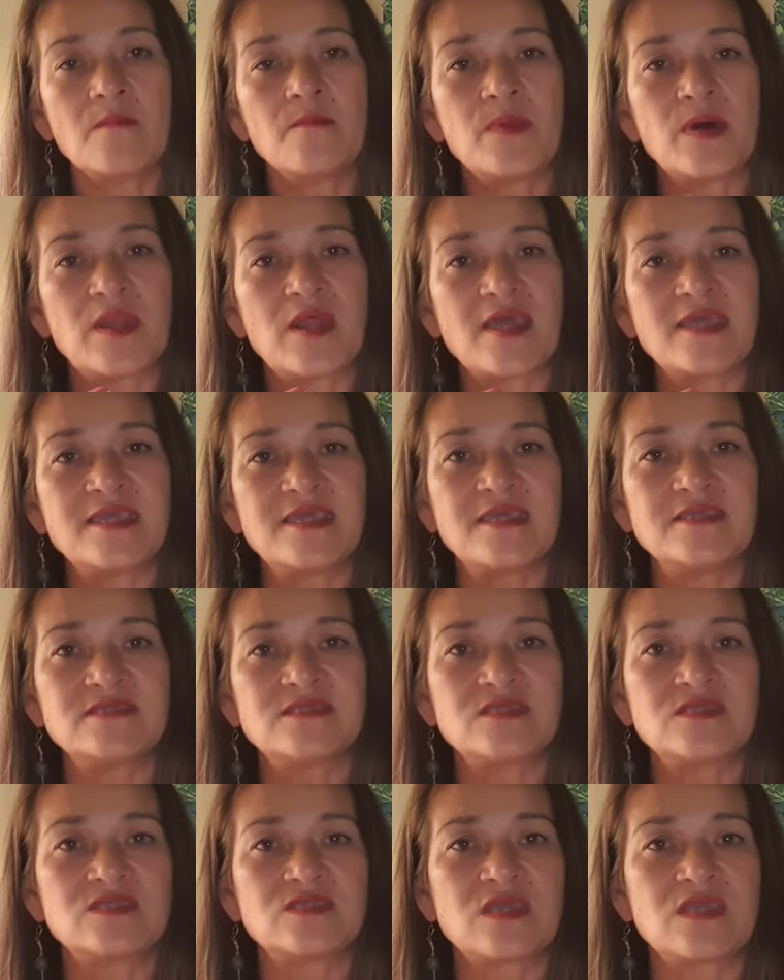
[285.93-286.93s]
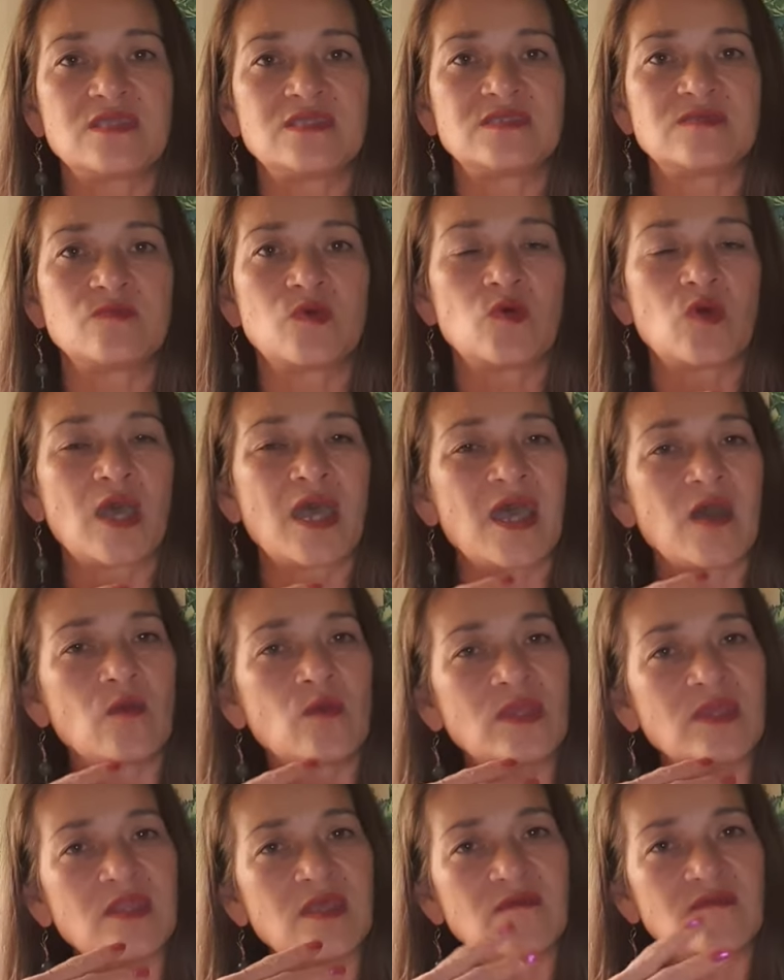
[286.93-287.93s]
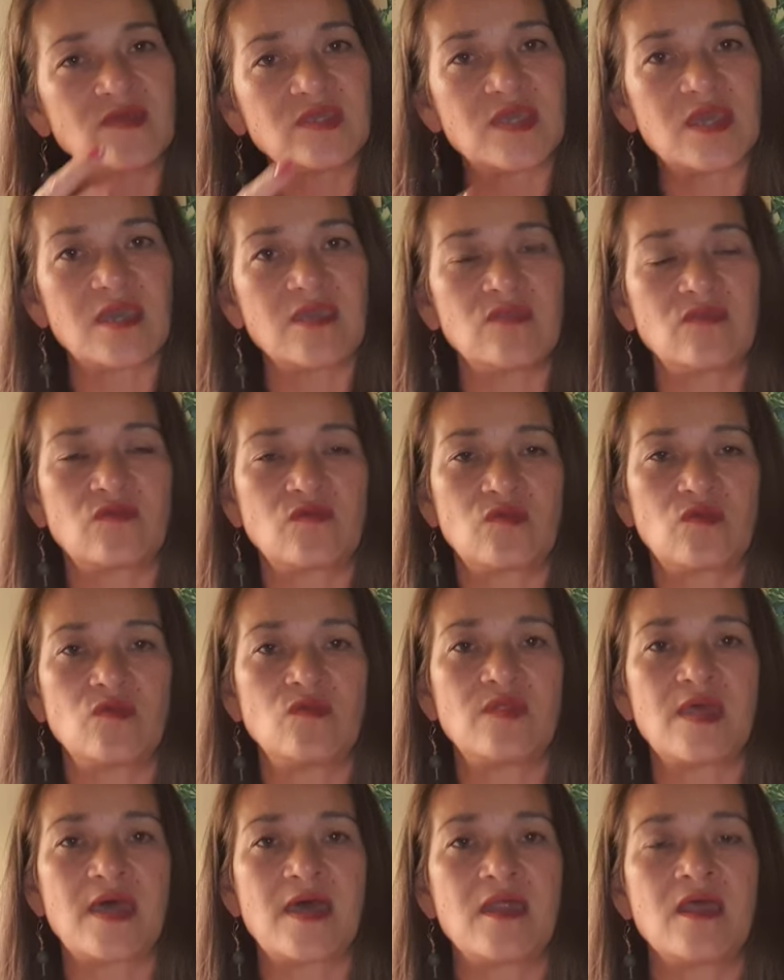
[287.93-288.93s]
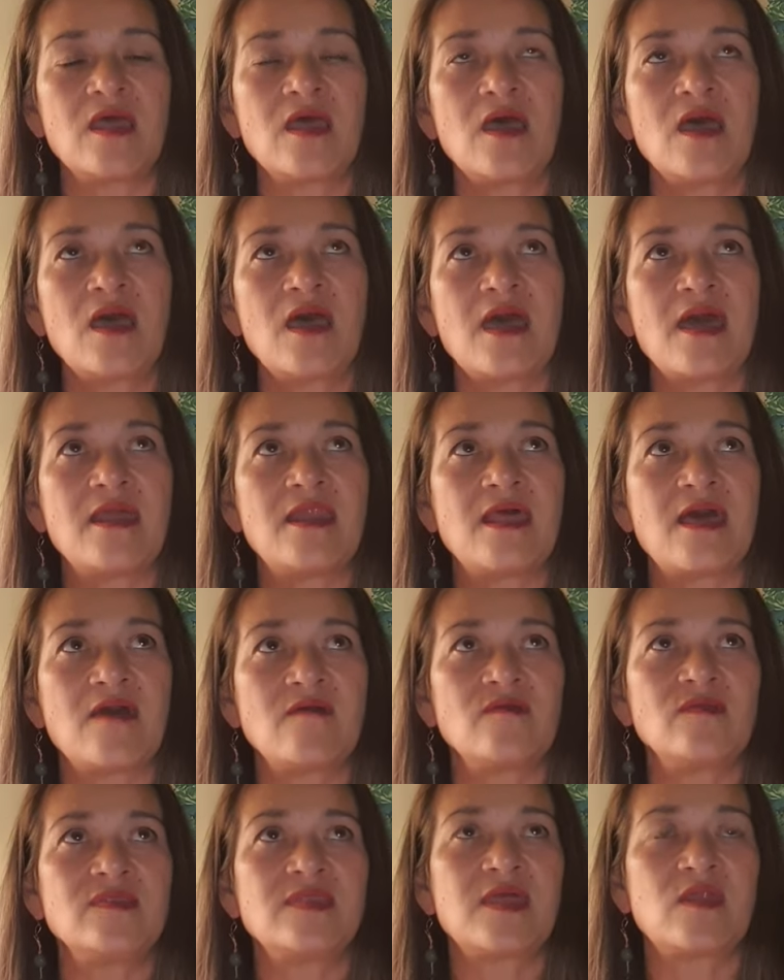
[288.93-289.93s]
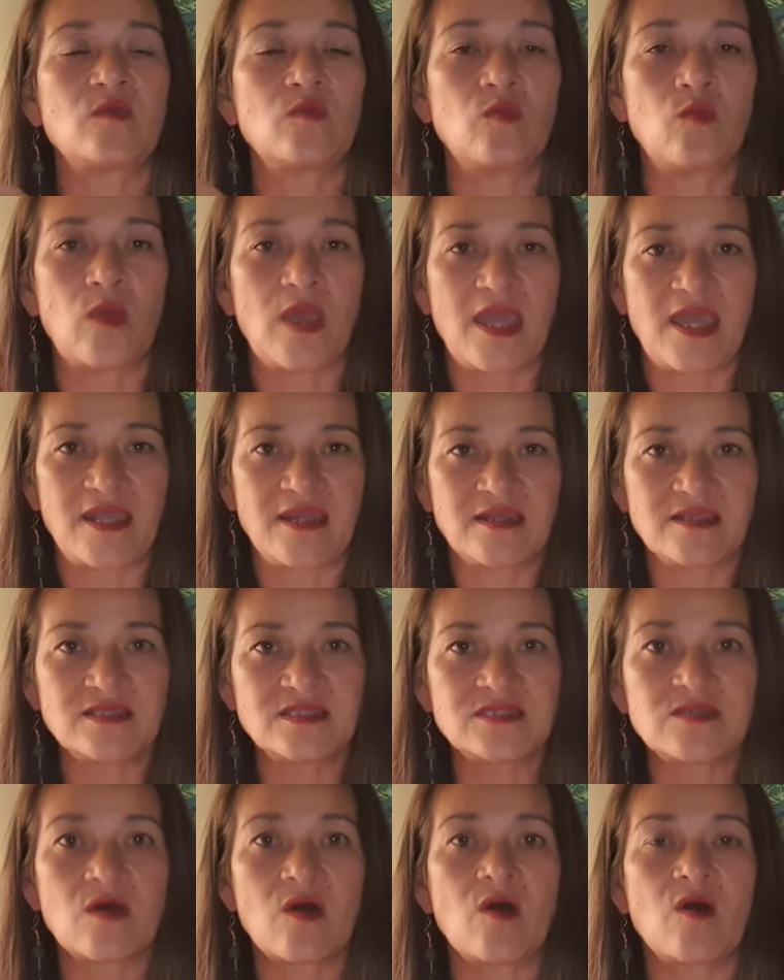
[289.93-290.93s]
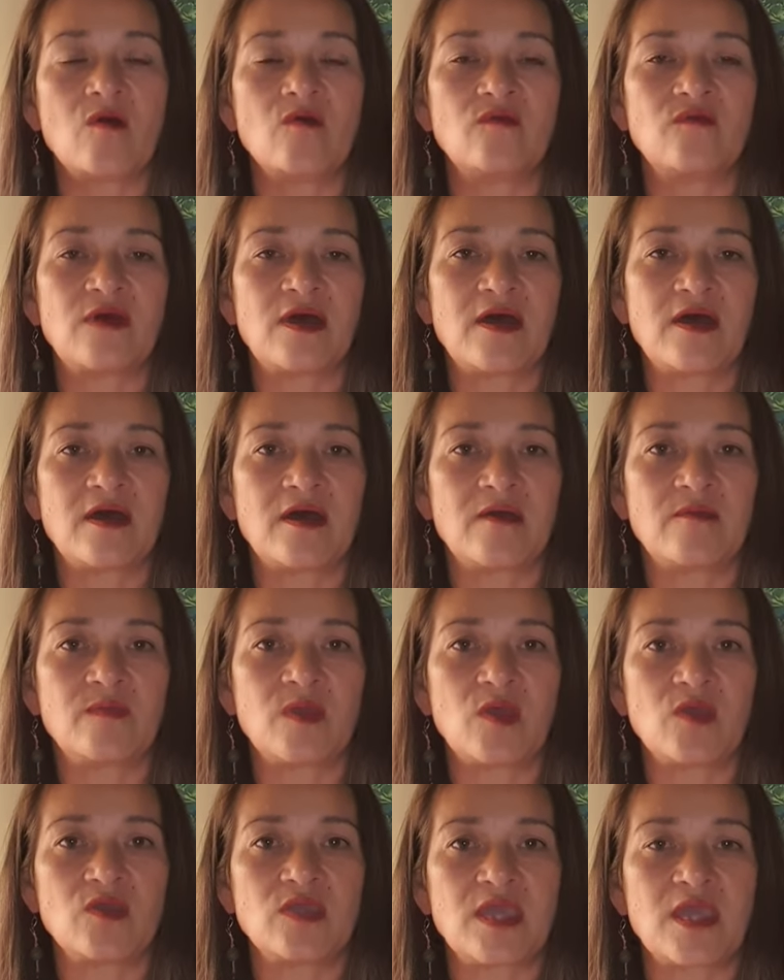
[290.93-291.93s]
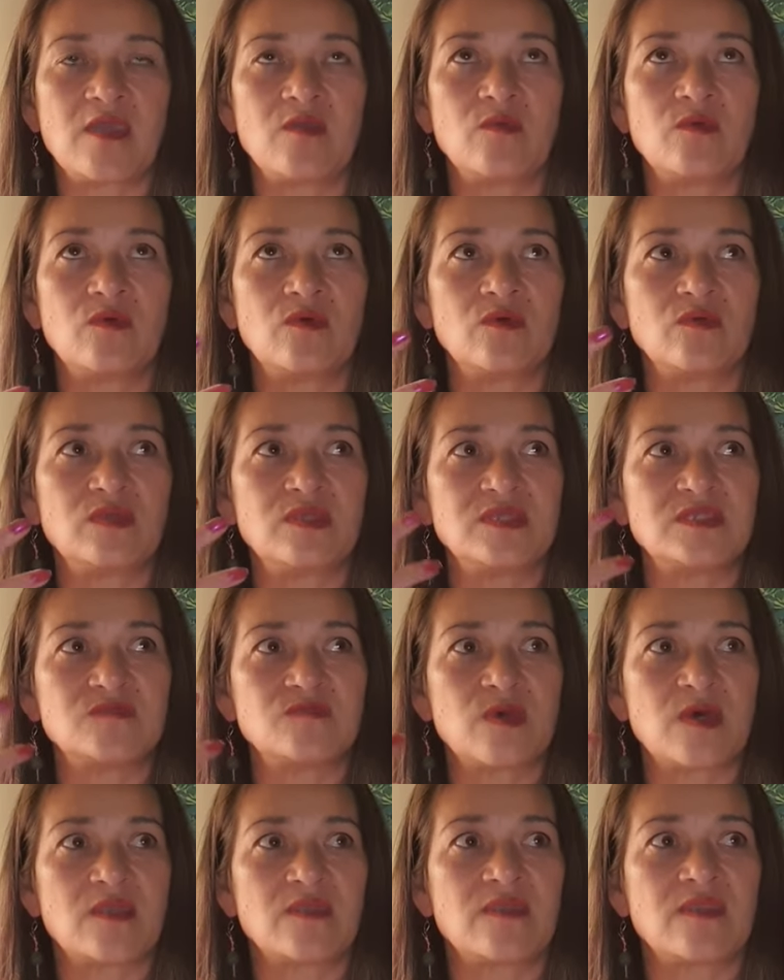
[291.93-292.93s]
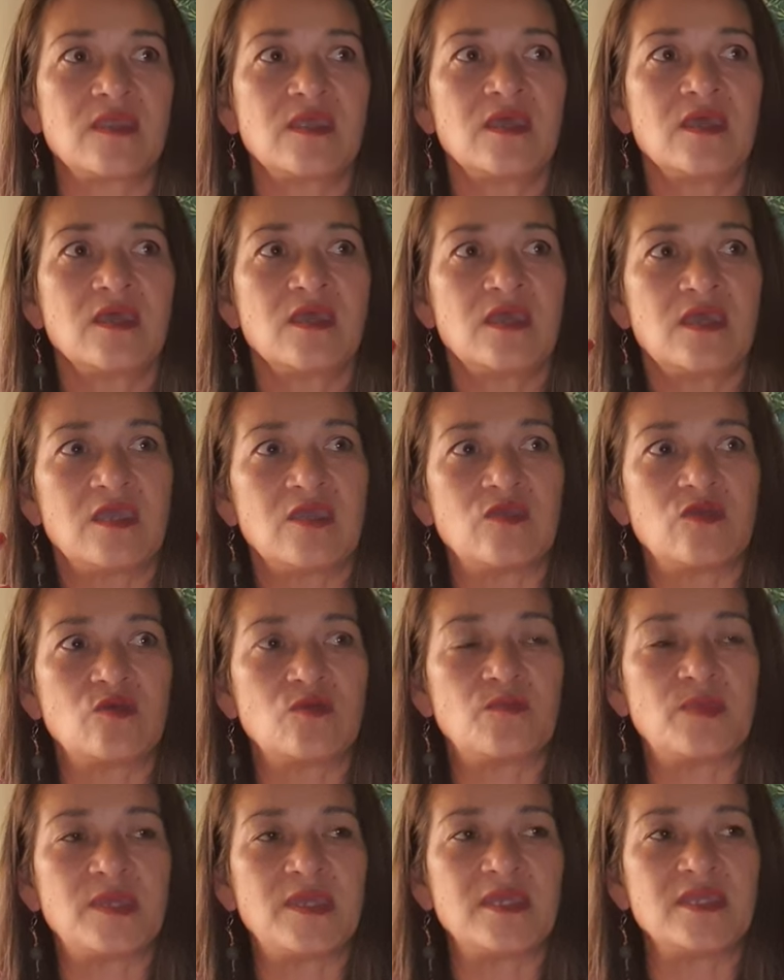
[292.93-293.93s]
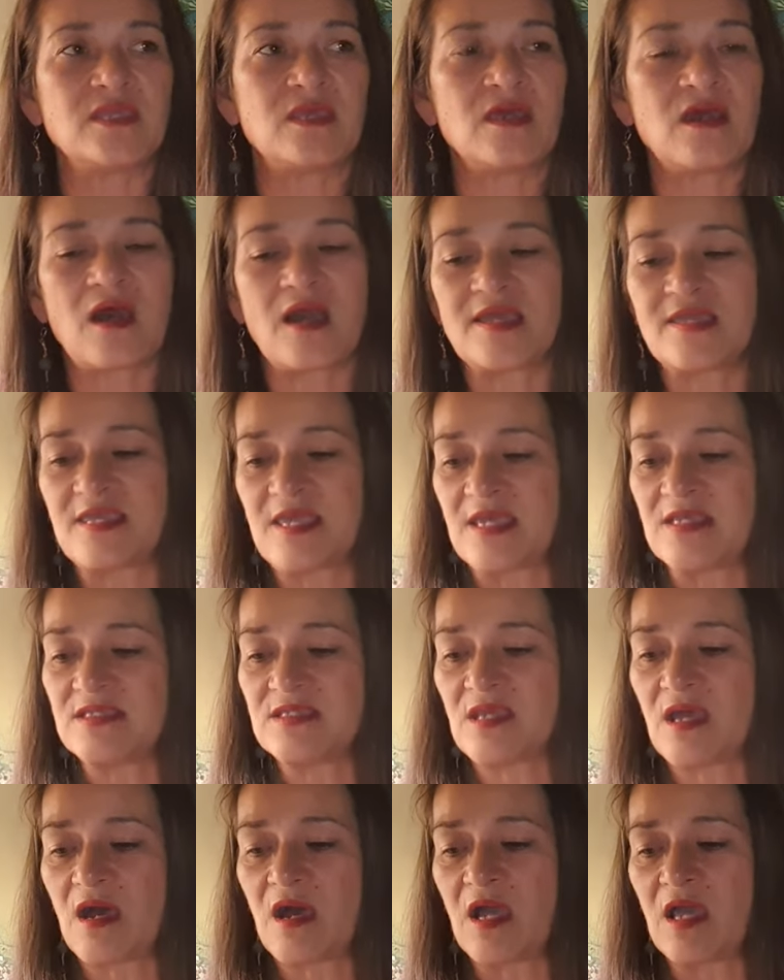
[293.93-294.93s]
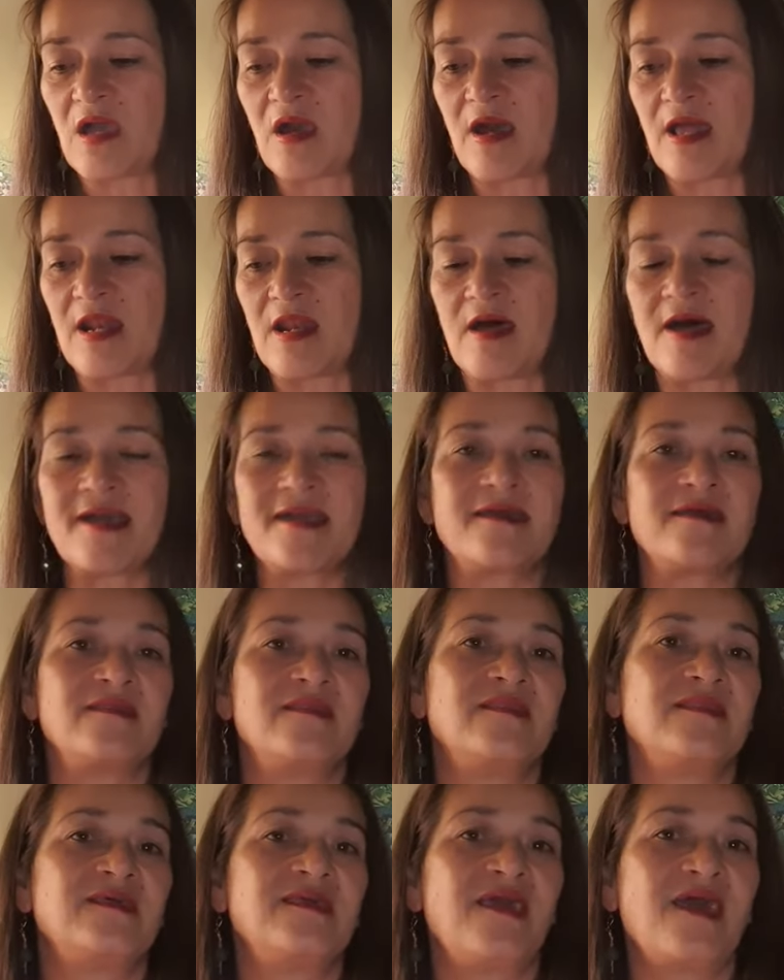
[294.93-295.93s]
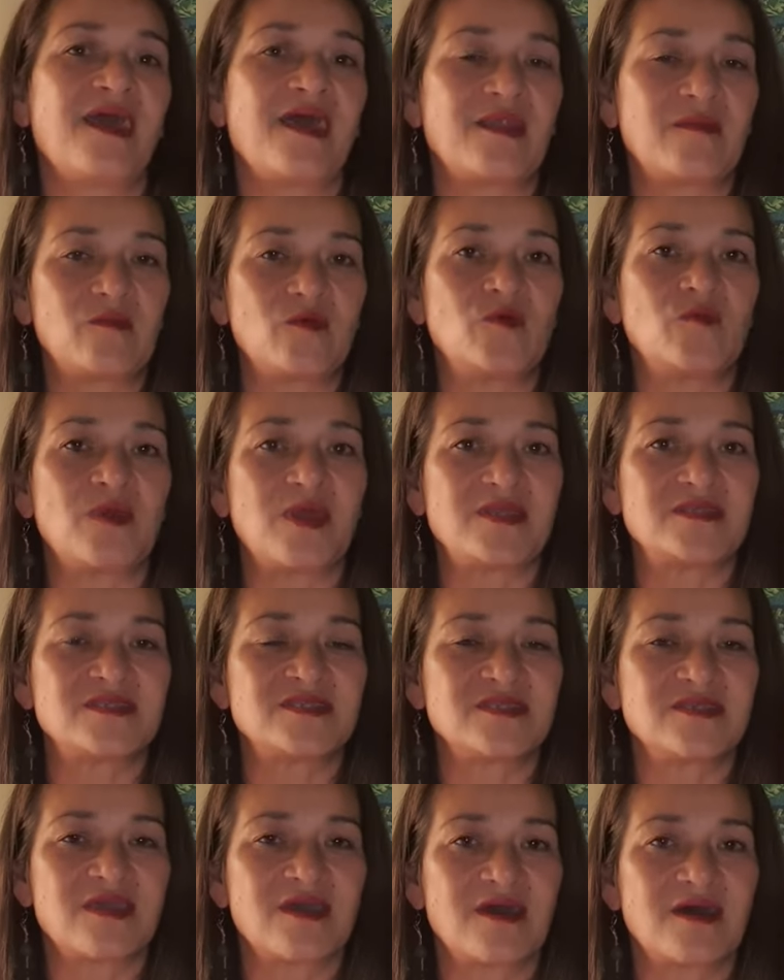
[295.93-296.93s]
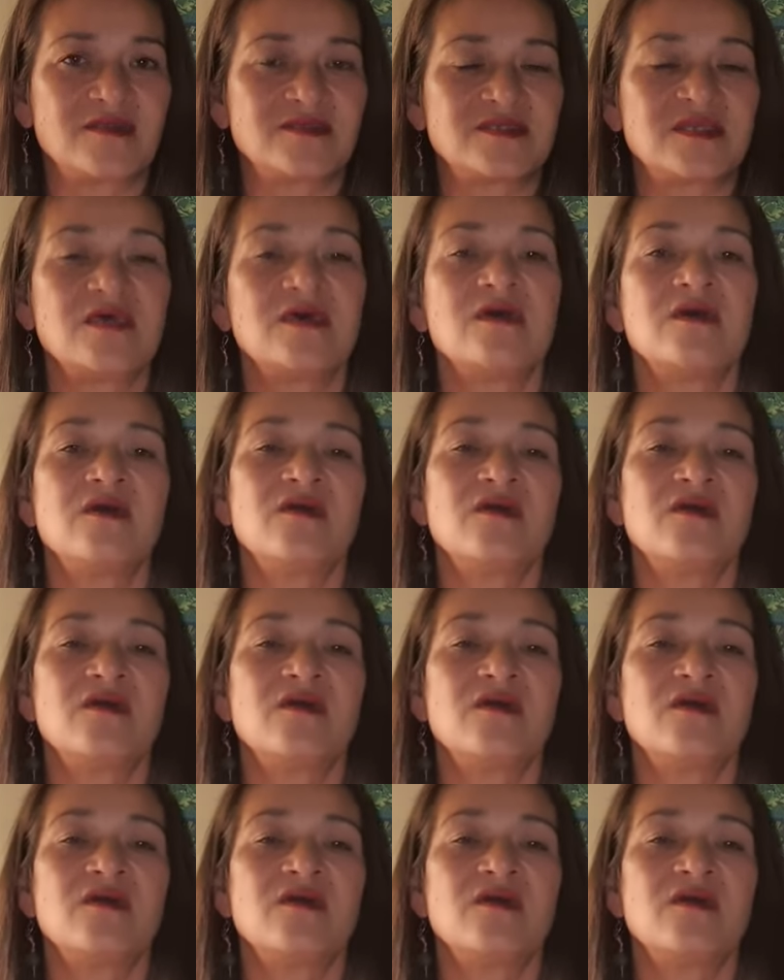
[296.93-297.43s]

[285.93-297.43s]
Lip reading: But I guess it's more how we navigate through that, and having that awareness of, okay, well, this month it could be, I guess I liken the animal medicine cards